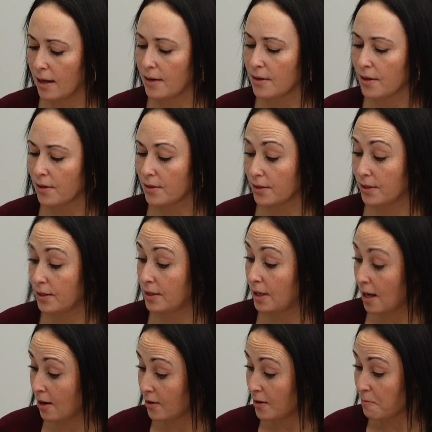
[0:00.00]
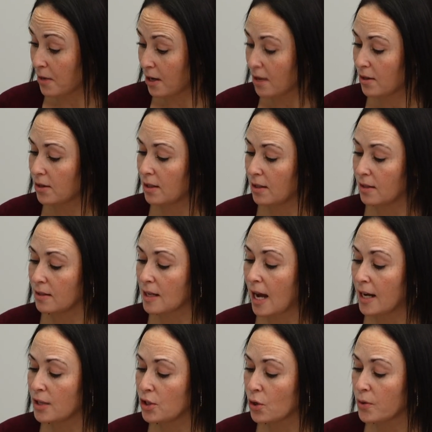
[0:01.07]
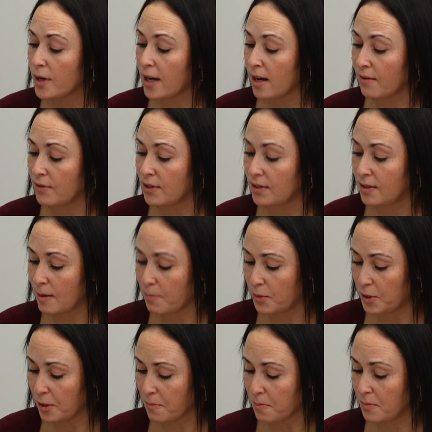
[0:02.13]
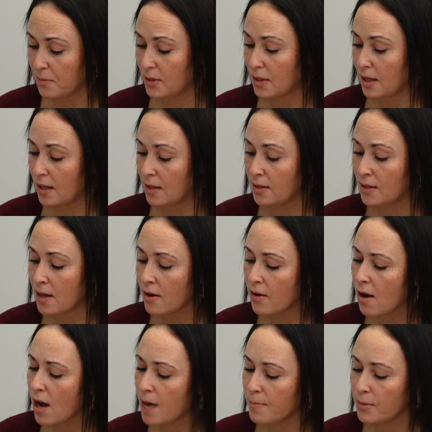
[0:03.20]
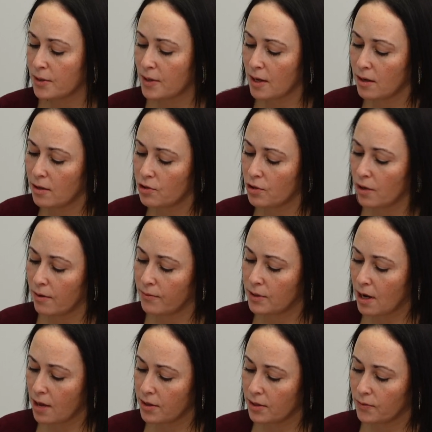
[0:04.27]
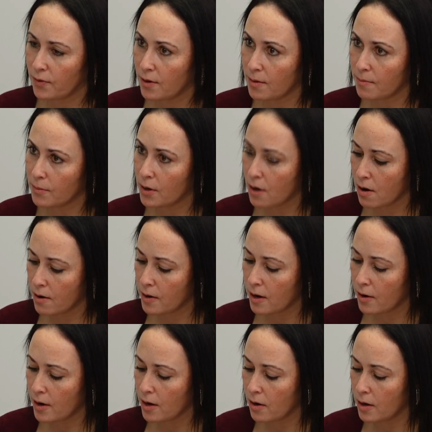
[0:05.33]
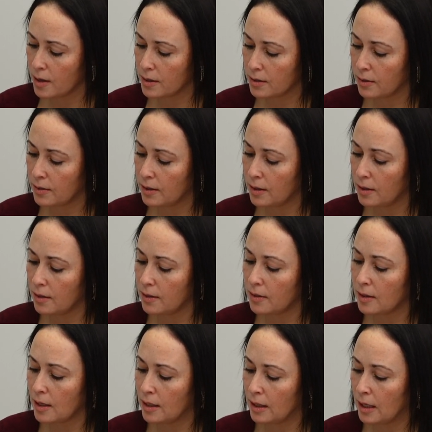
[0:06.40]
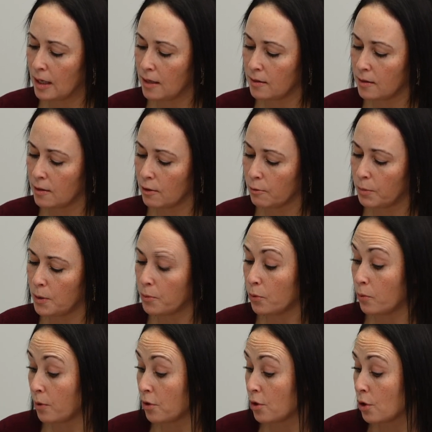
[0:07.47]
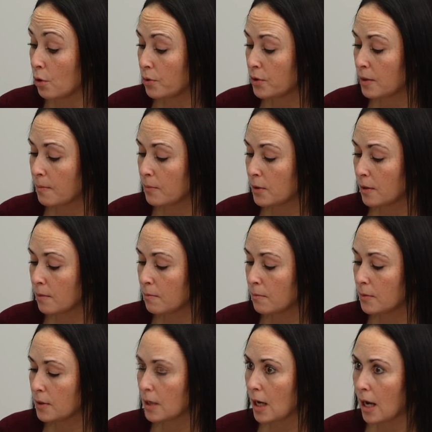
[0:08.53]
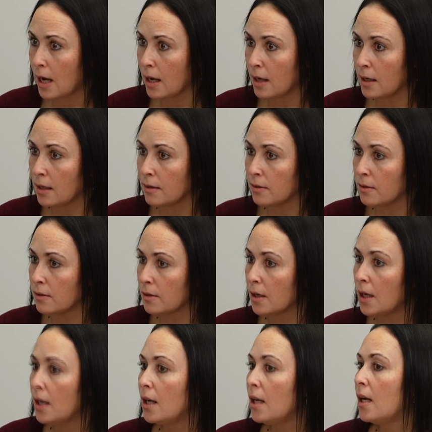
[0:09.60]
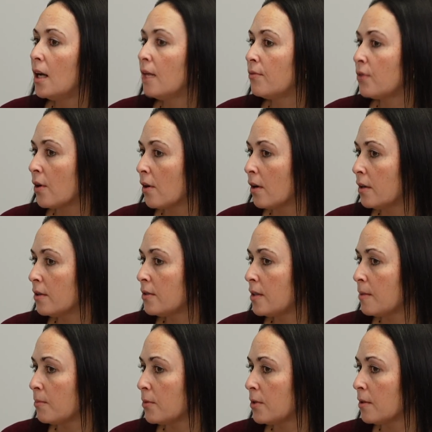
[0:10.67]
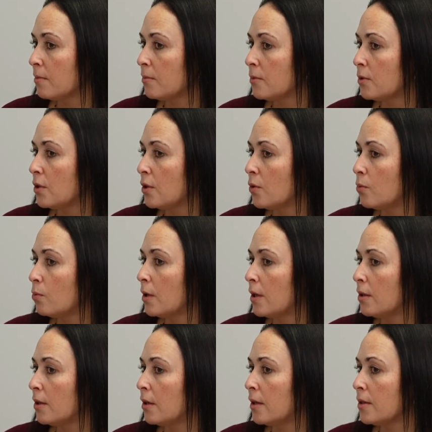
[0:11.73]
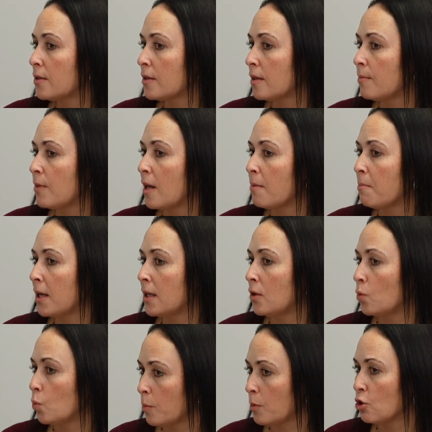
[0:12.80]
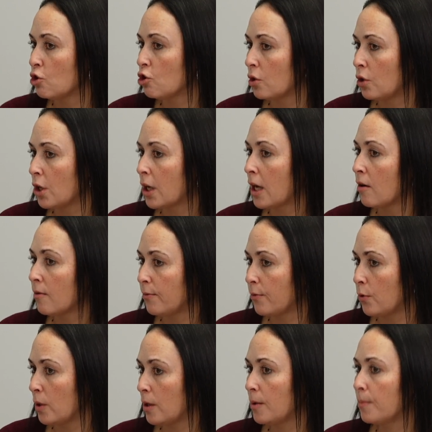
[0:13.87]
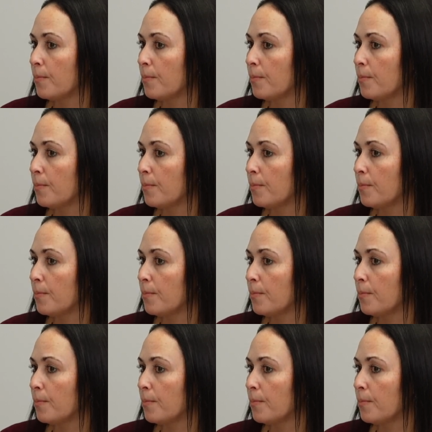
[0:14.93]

Another scary myth is I don't have symptoms. Is there a high percentage of deaths from coronary heart disease in cases of people with no symptoms? And if there are symptoms, what are some that men and women should look out for?